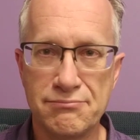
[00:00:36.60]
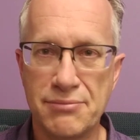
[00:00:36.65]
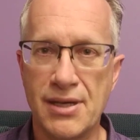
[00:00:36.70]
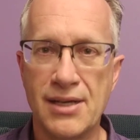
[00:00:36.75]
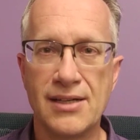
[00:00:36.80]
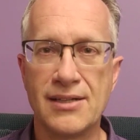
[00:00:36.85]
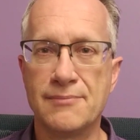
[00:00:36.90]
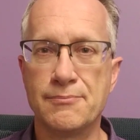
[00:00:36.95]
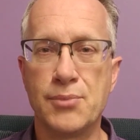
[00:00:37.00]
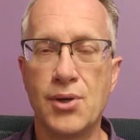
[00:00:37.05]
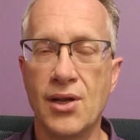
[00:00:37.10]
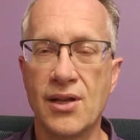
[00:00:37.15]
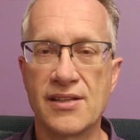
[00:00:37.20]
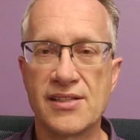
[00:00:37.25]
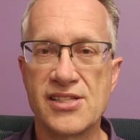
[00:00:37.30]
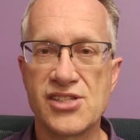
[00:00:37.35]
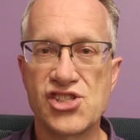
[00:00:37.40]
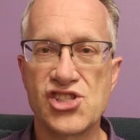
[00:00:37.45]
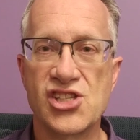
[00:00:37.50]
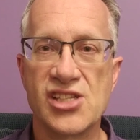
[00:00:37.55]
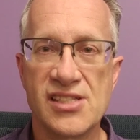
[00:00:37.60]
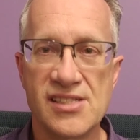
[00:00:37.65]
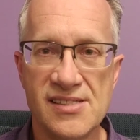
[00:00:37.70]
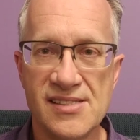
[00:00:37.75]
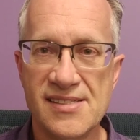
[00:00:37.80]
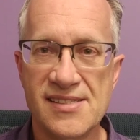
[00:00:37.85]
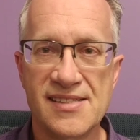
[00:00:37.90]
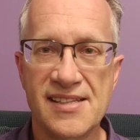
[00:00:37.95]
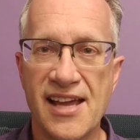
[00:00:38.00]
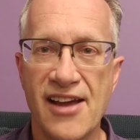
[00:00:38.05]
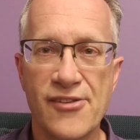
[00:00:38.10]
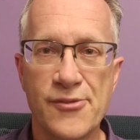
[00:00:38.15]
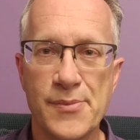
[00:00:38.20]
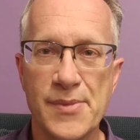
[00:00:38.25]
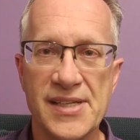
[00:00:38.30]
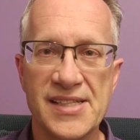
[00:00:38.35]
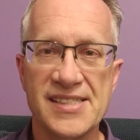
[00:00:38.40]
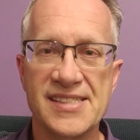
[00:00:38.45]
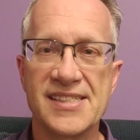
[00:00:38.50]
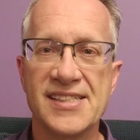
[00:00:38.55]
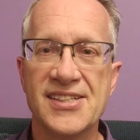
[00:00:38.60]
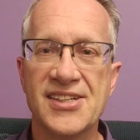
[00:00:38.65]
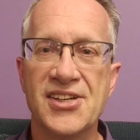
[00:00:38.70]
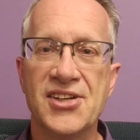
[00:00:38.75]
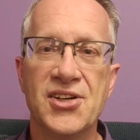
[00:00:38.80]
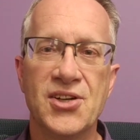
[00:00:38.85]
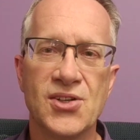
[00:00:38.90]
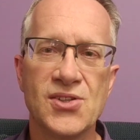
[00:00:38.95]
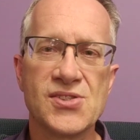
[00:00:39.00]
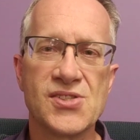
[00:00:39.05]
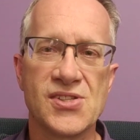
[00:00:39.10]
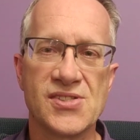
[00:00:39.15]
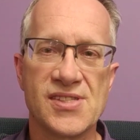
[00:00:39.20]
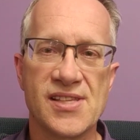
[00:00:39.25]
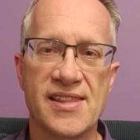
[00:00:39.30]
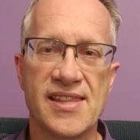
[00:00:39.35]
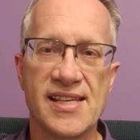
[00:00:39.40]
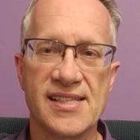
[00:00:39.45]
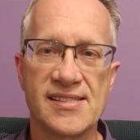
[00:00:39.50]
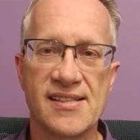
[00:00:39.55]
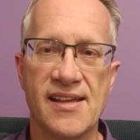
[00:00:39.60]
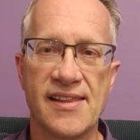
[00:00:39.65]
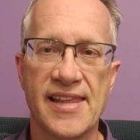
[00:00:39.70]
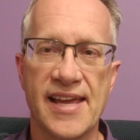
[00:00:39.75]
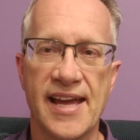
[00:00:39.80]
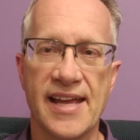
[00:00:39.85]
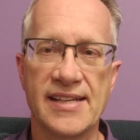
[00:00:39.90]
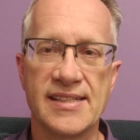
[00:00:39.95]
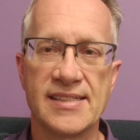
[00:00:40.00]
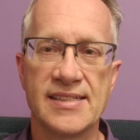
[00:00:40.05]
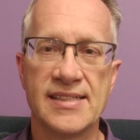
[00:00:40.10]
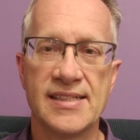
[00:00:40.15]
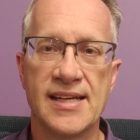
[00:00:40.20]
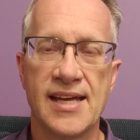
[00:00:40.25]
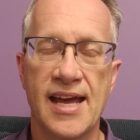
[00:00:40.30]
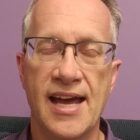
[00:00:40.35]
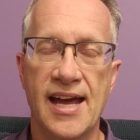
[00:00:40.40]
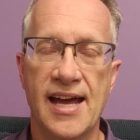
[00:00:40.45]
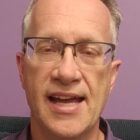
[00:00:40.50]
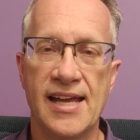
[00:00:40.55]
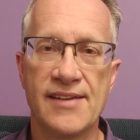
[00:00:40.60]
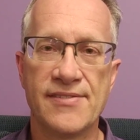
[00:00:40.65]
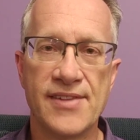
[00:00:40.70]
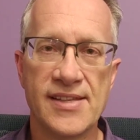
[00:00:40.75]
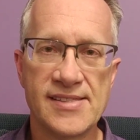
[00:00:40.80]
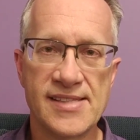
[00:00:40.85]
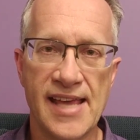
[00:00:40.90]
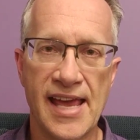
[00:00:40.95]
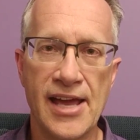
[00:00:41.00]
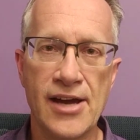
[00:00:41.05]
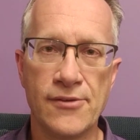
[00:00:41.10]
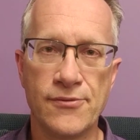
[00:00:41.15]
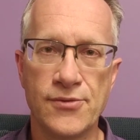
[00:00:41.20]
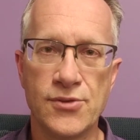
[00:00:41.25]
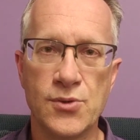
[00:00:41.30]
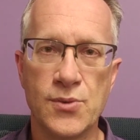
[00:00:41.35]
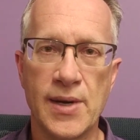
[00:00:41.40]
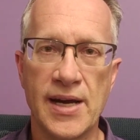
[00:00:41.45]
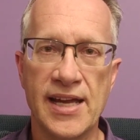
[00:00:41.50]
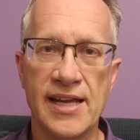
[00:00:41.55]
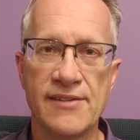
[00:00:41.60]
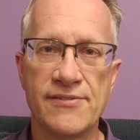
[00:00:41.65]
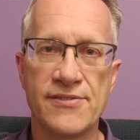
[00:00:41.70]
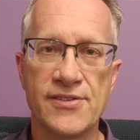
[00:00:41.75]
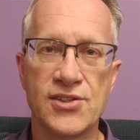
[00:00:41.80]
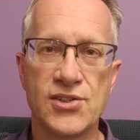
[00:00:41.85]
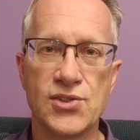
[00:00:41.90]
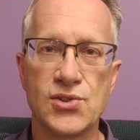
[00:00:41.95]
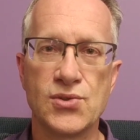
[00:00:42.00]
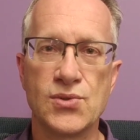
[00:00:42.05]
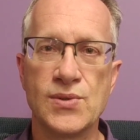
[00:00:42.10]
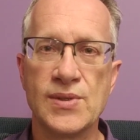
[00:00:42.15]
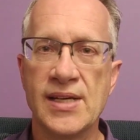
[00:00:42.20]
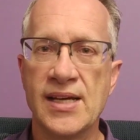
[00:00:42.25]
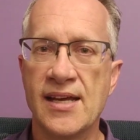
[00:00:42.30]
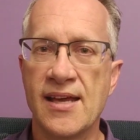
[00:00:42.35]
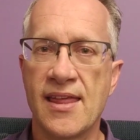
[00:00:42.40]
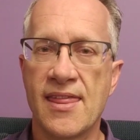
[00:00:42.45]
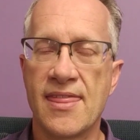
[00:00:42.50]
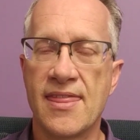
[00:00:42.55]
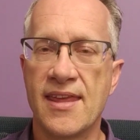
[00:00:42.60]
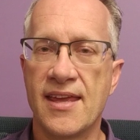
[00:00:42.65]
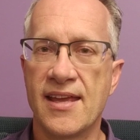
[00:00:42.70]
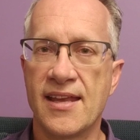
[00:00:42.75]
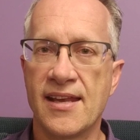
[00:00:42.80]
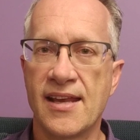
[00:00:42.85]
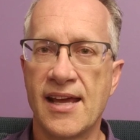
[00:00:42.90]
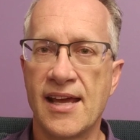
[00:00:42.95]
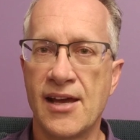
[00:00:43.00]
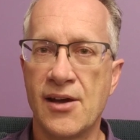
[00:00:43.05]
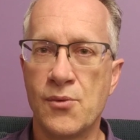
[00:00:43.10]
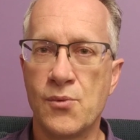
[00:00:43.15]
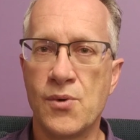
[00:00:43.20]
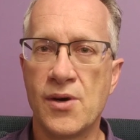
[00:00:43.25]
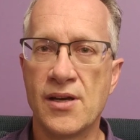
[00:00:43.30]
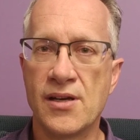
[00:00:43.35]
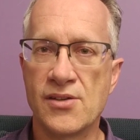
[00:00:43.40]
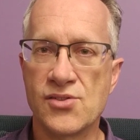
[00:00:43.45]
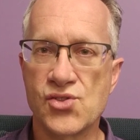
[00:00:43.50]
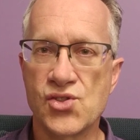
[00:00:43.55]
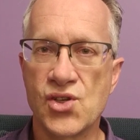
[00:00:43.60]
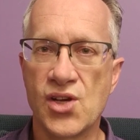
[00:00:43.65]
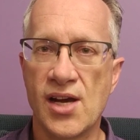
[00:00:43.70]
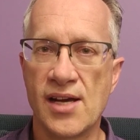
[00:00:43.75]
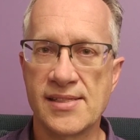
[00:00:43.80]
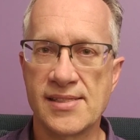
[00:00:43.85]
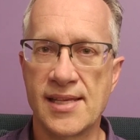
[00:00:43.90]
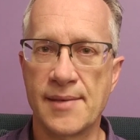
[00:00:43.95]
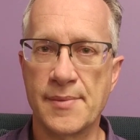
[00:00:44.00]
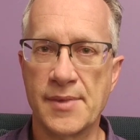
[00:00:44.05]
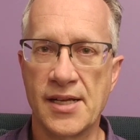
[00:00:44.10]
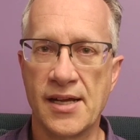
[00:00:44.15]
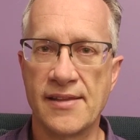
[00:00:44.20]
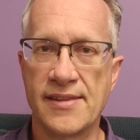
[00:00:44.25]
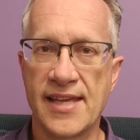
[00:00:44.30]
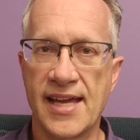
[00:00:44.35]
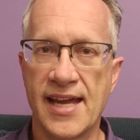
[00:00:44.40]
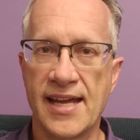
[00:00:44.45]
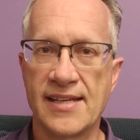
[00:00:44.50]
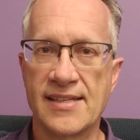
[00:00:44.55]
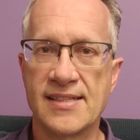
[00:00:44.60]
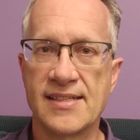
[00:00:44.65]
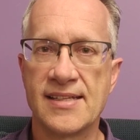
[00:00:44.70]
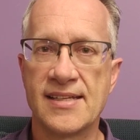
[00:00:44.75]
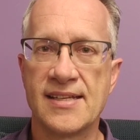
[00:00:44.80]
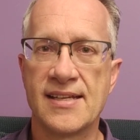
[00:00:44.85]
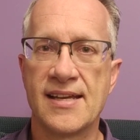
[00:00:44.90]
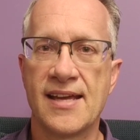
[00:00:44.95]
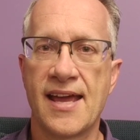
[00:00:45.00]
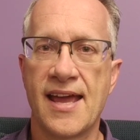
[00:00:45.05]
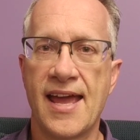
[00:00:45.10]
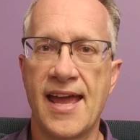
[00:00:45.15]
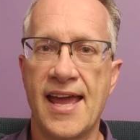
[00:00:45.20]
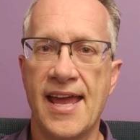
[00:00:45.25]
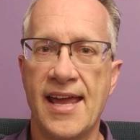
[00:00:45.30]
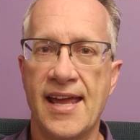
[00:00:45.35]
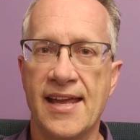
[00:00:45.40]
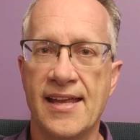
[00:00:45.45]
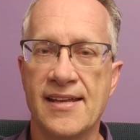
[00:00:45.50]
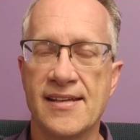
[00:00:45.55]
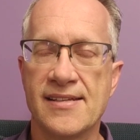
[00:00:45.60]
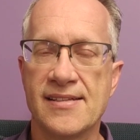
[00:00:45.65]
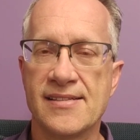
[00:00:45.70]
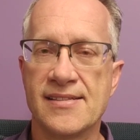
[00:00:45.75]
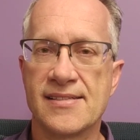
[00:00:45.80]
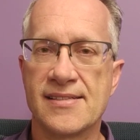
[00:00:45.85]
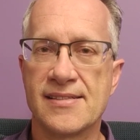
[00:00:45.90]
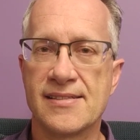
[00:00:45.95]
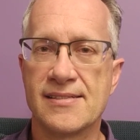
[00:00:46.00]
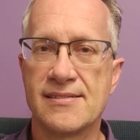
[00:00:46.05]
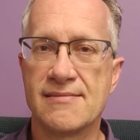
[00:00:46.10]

po politicians, government, all sorts of things like that. Uh, if that's a helpful way for you, then uh, why not try something like that and